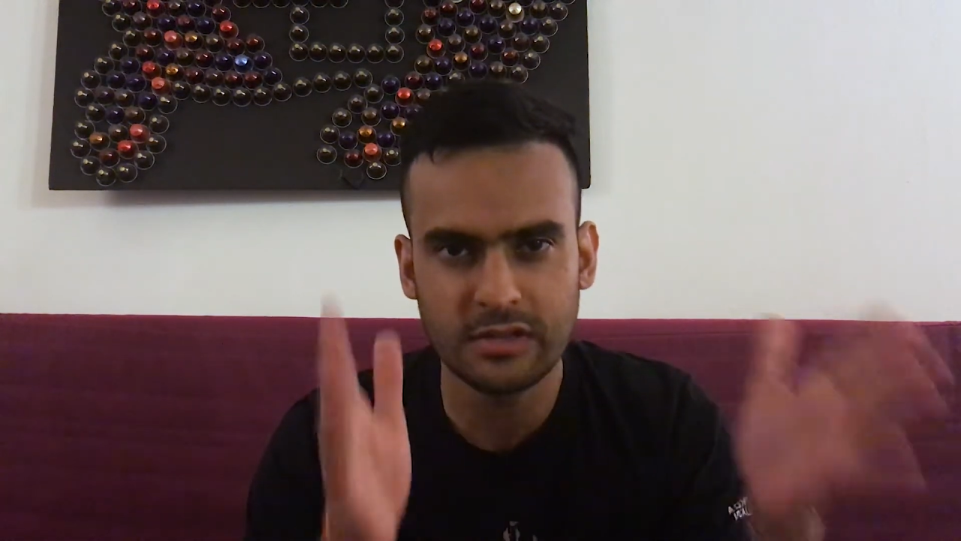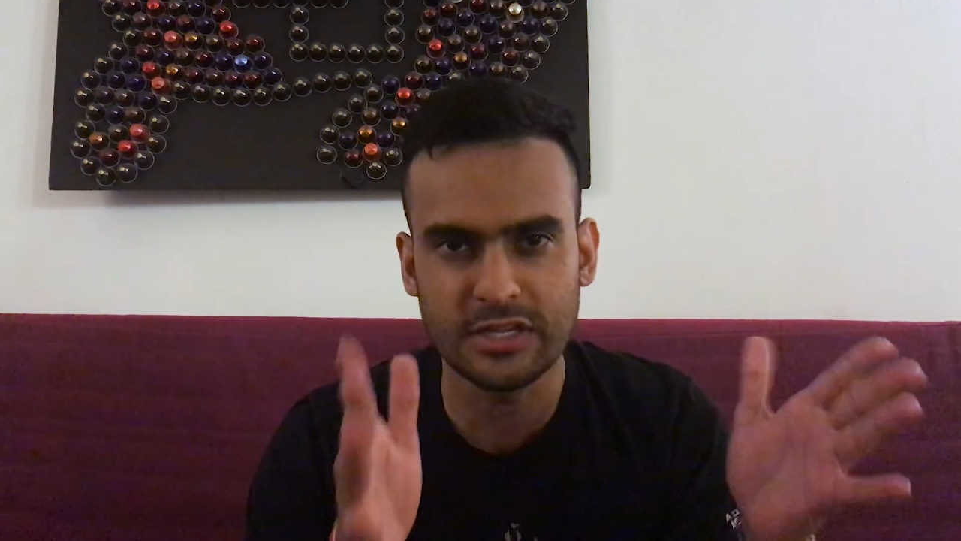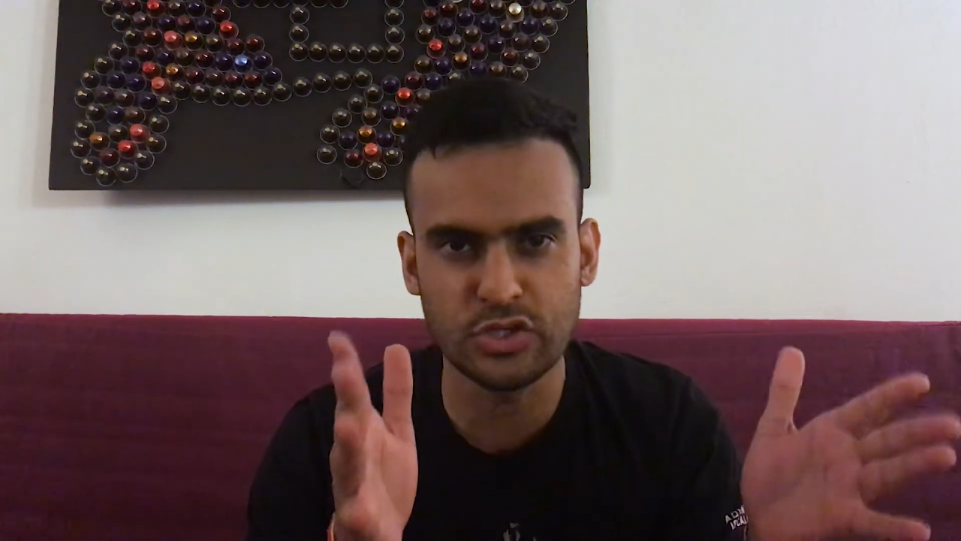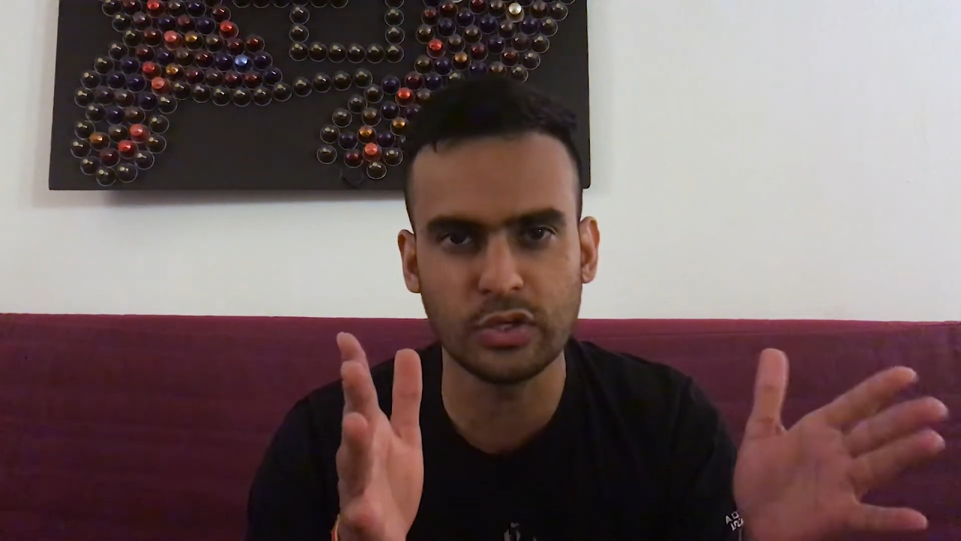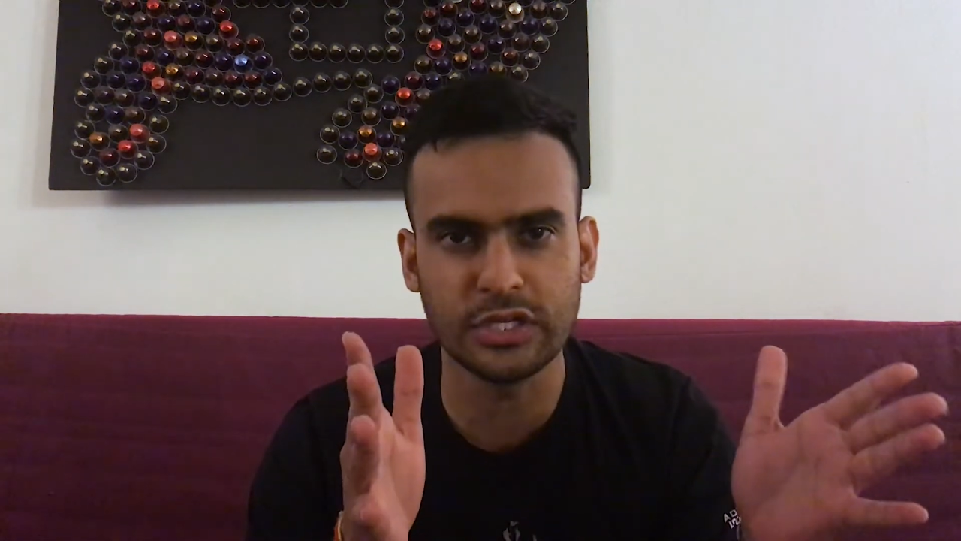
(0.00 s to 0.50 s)

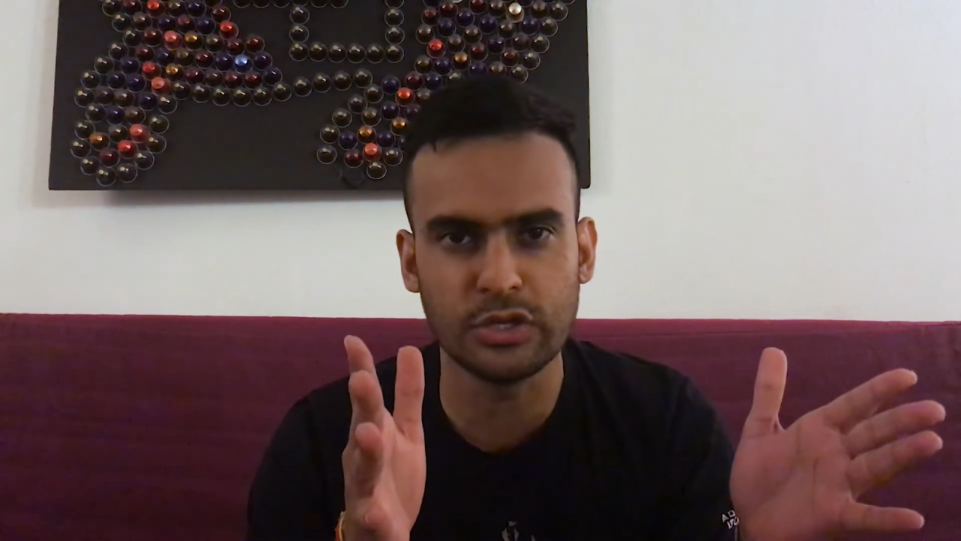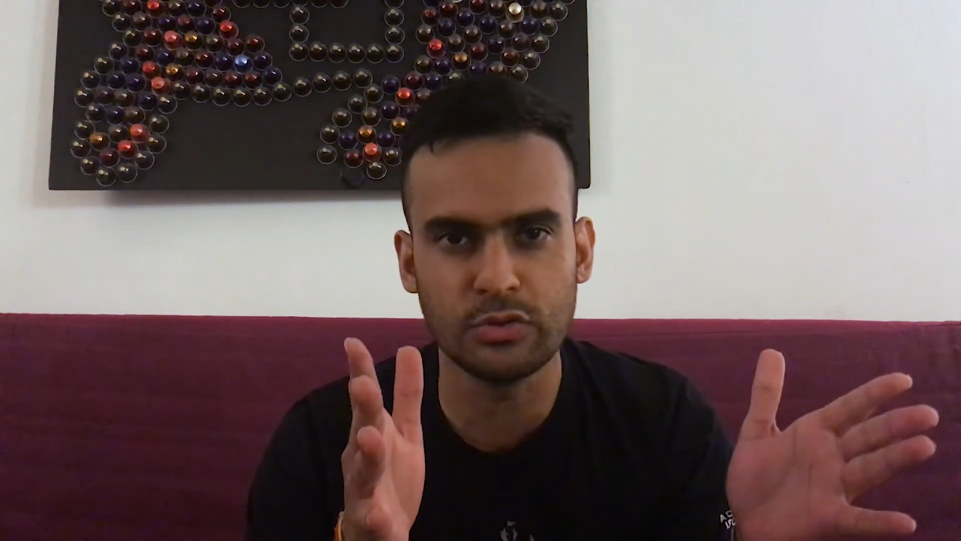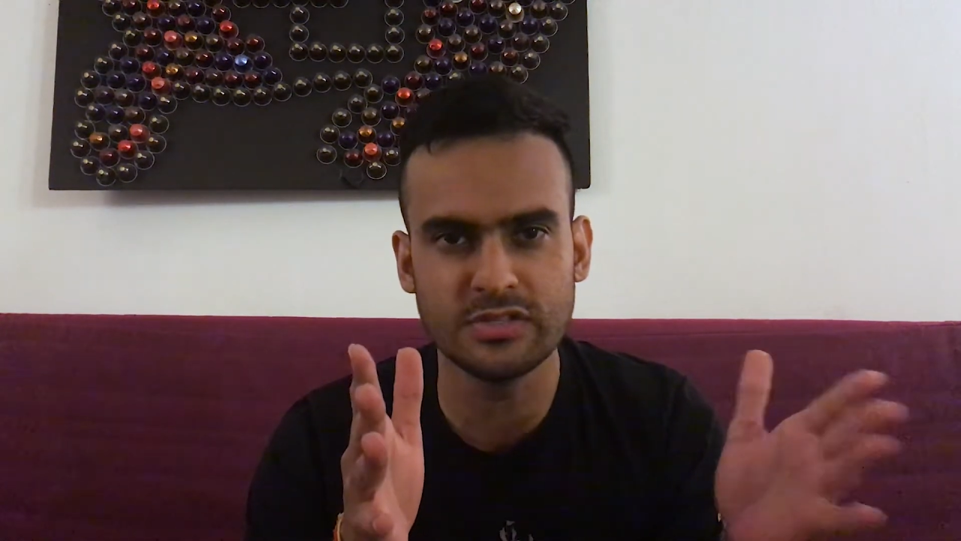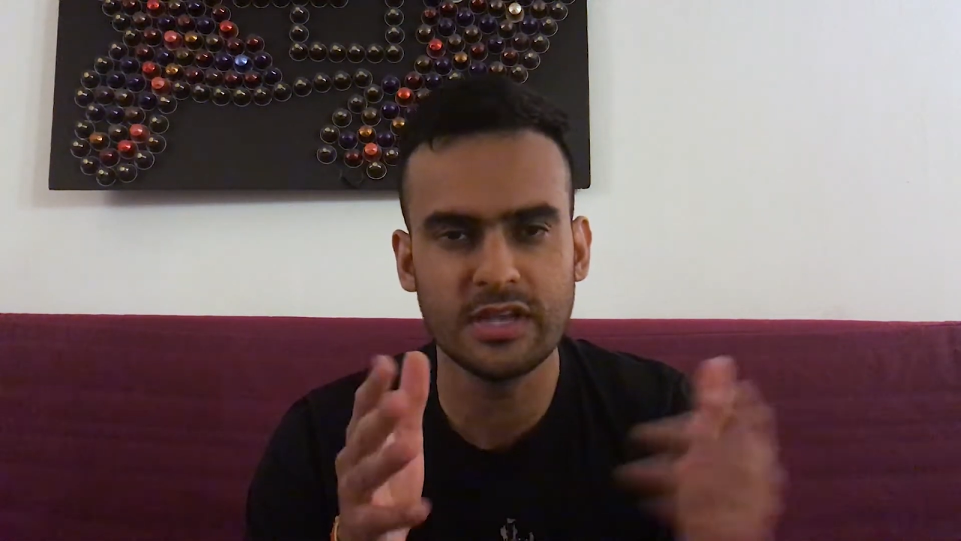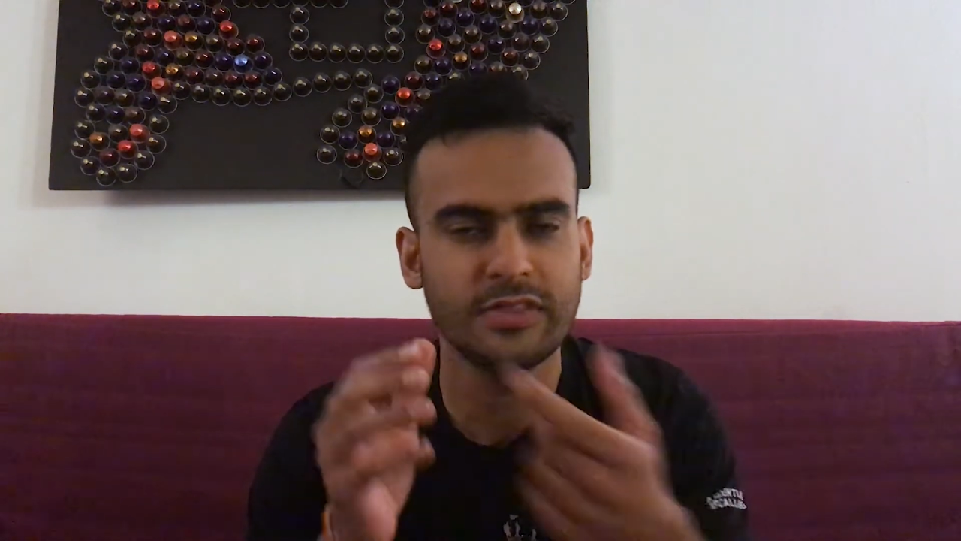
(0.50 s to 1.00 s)
that you can
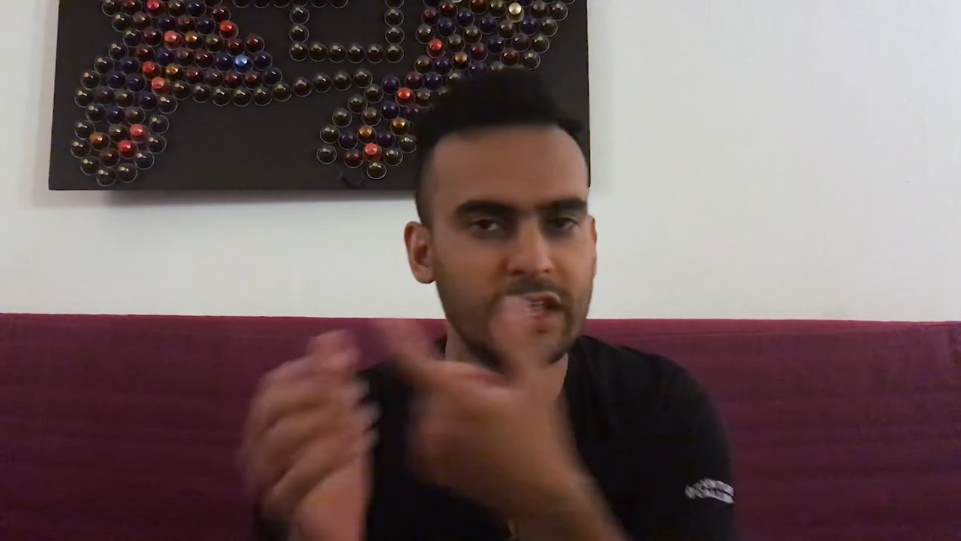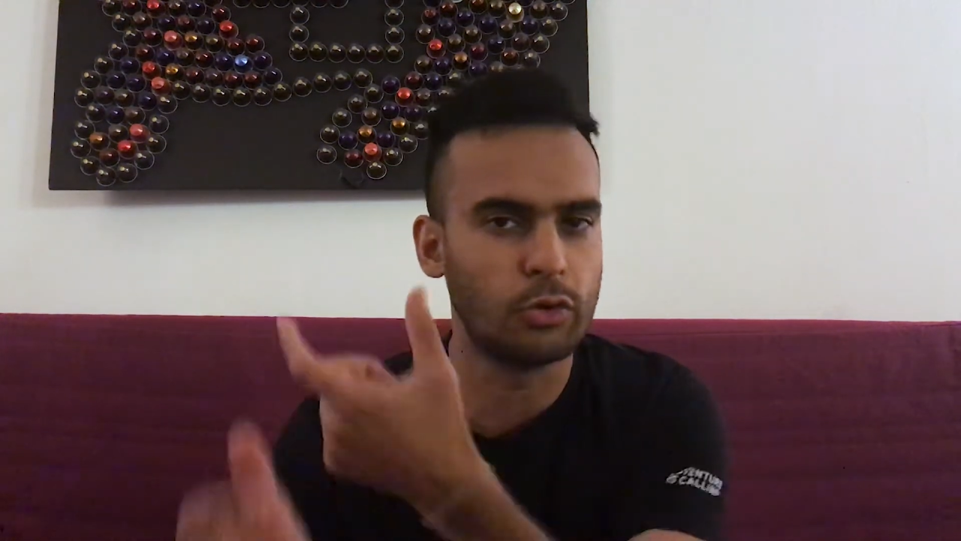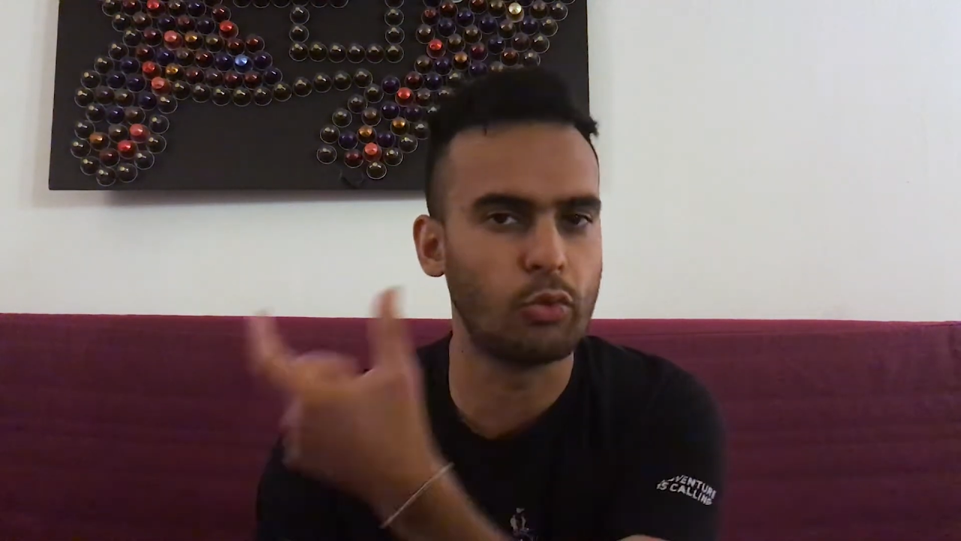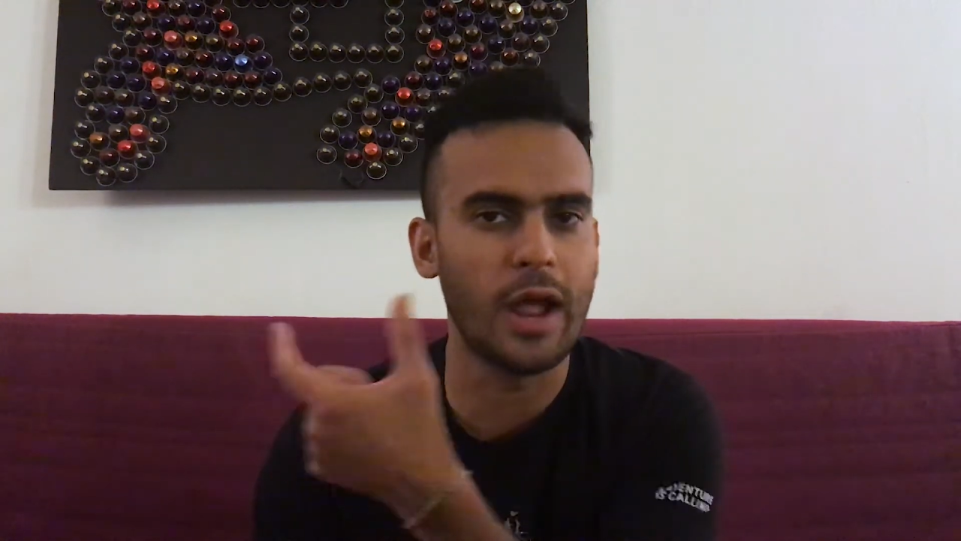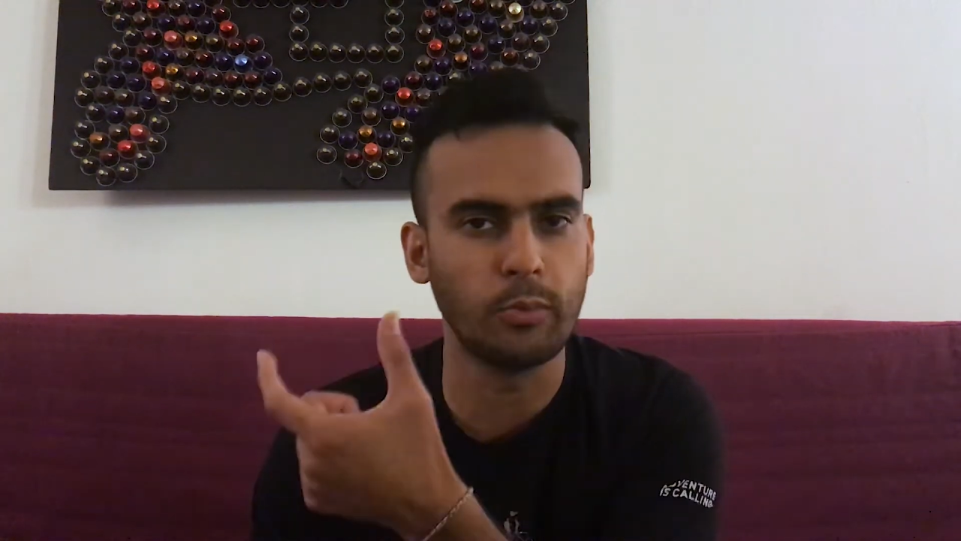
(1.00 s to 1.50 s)
use
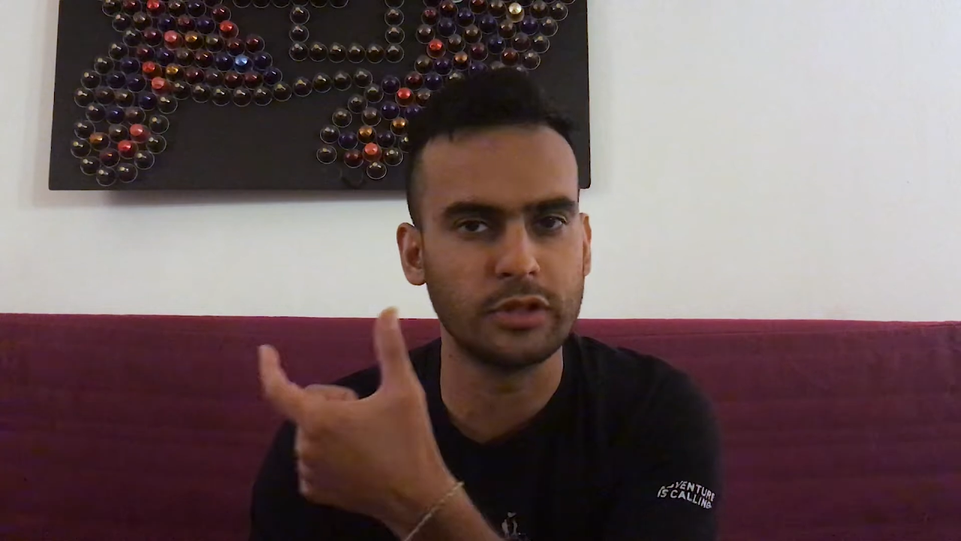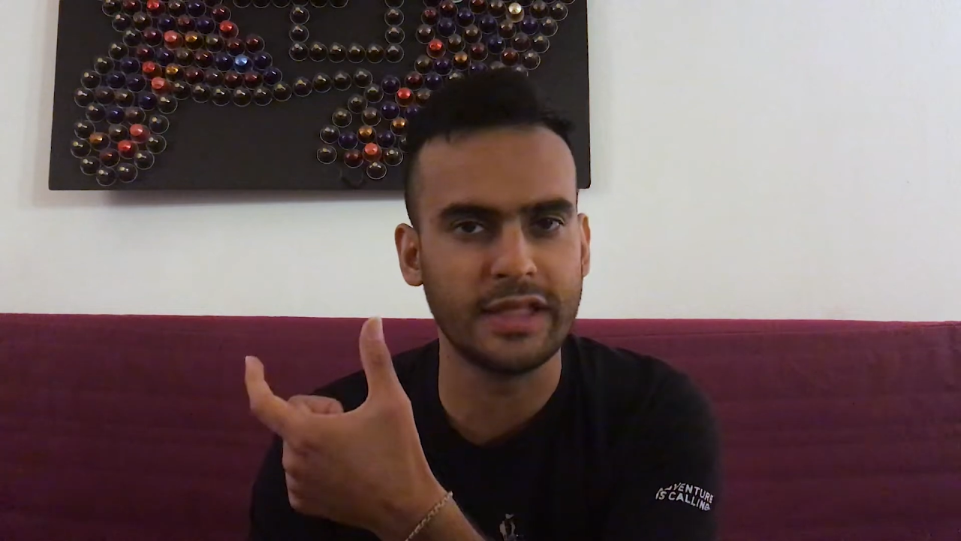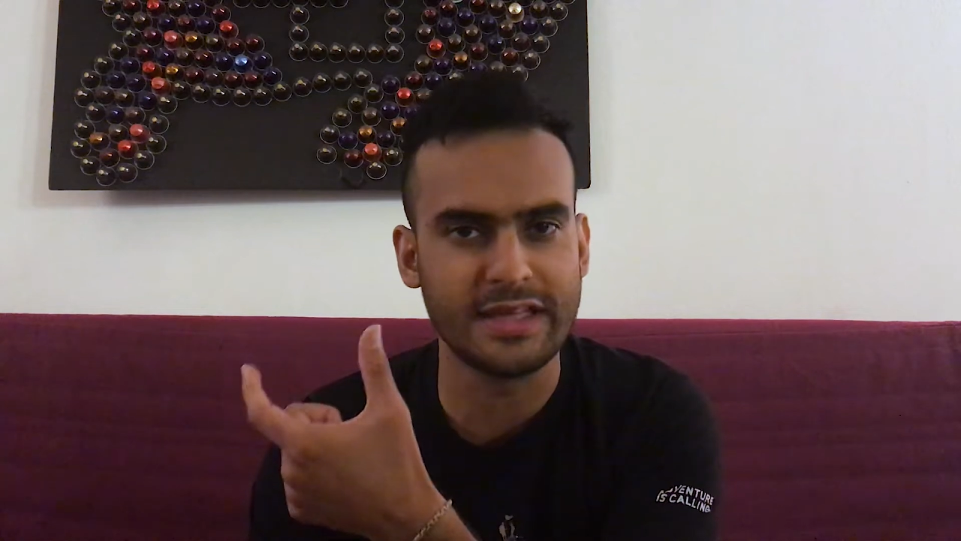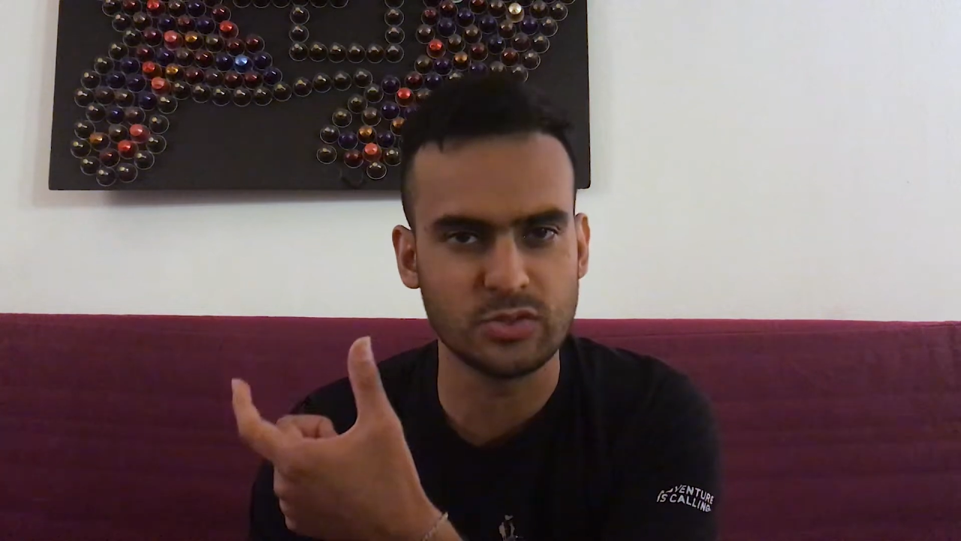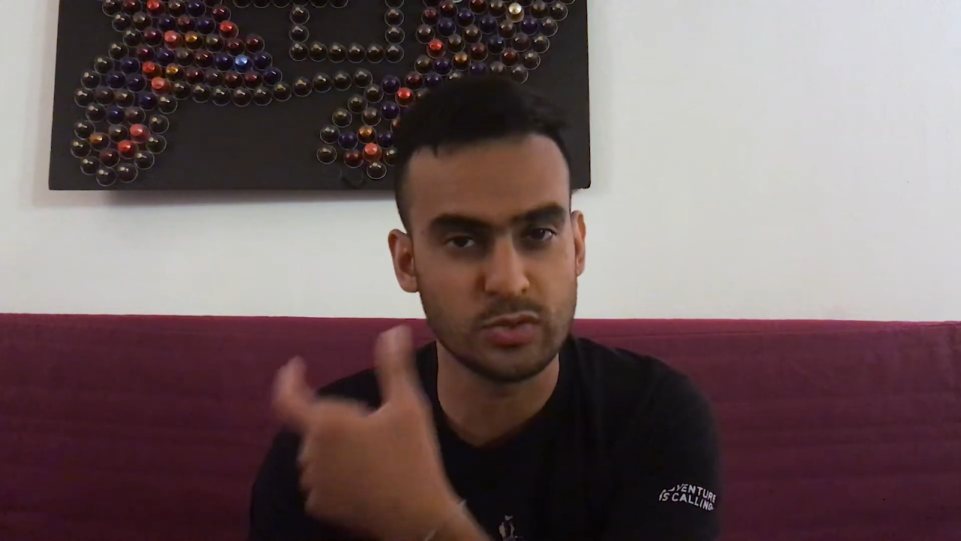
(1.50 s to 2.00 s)
that'll rhyme with
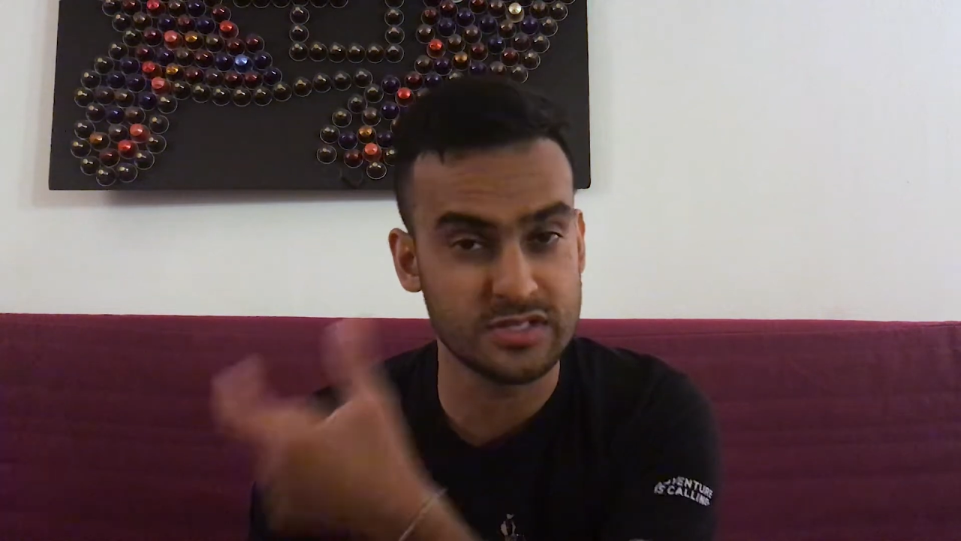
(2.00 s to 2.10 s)
lays,